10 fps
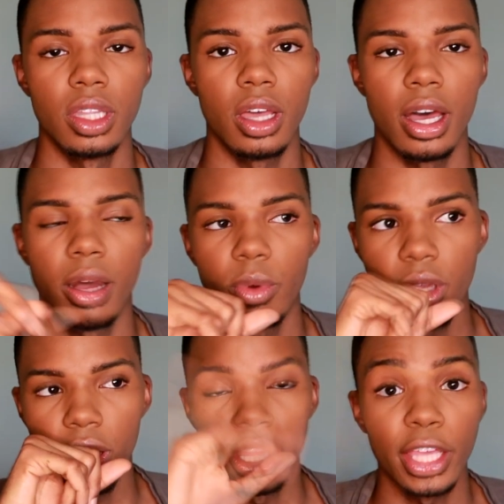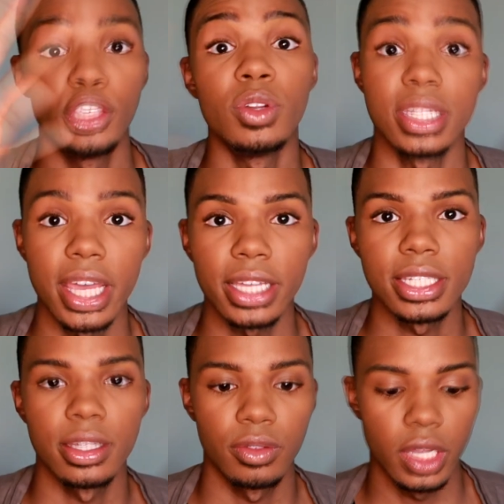what do you call it, like
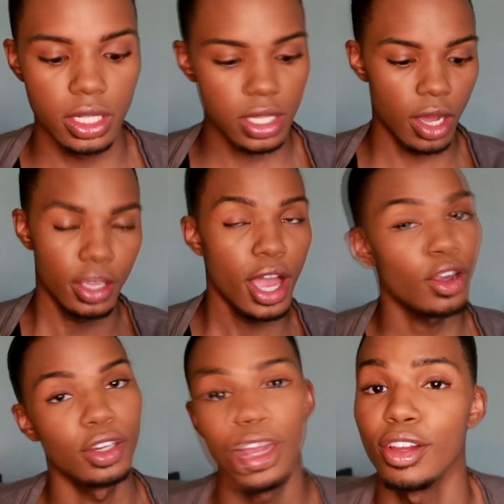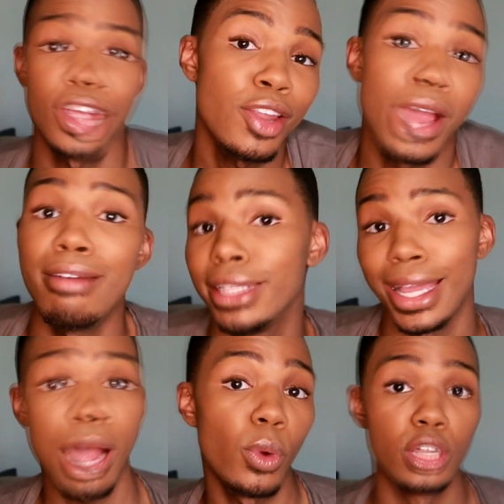unisex. And so, and y'all know
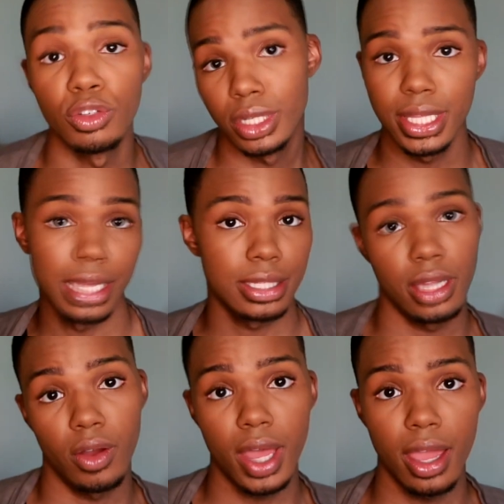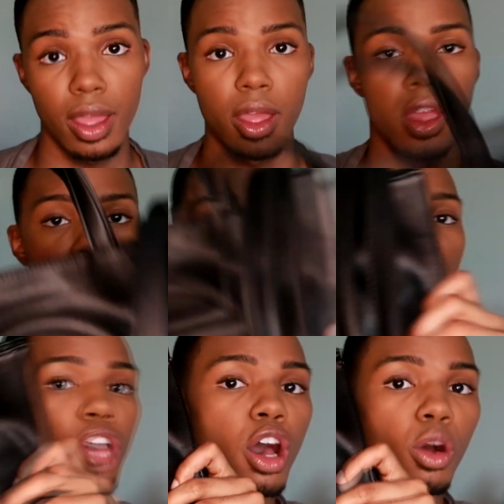everything I wear is unisex, okay?
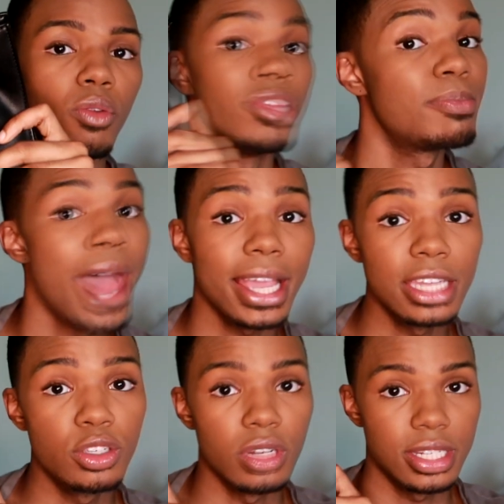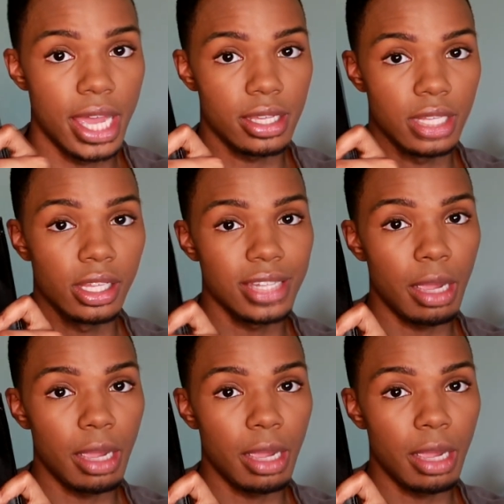So the bag is unisex. It looks